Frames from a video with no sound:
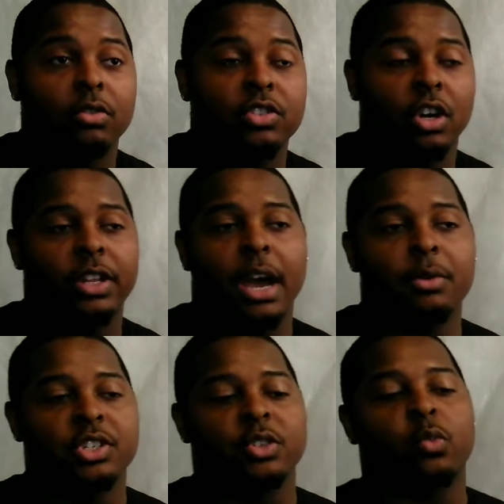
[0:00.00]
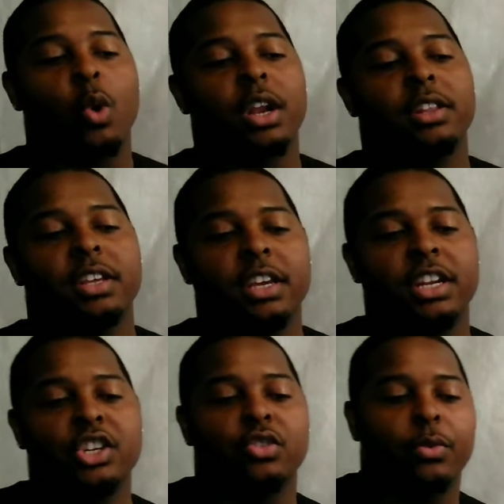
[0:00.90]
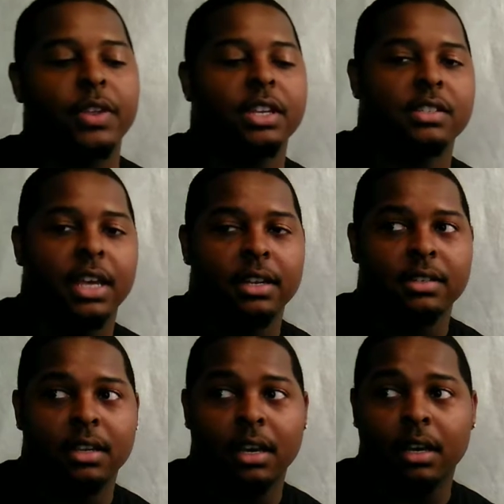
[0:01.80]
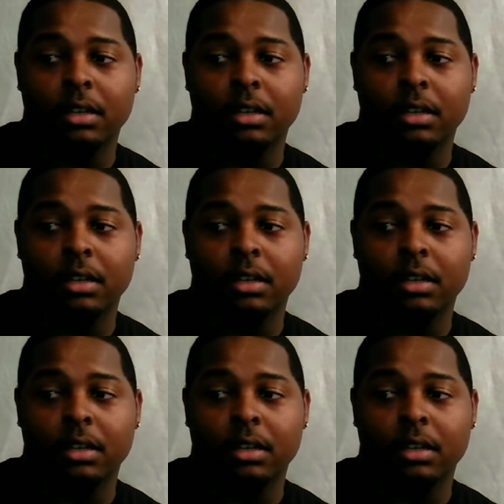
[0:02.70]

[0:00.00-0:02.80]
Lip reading: So that was just one of the initial things that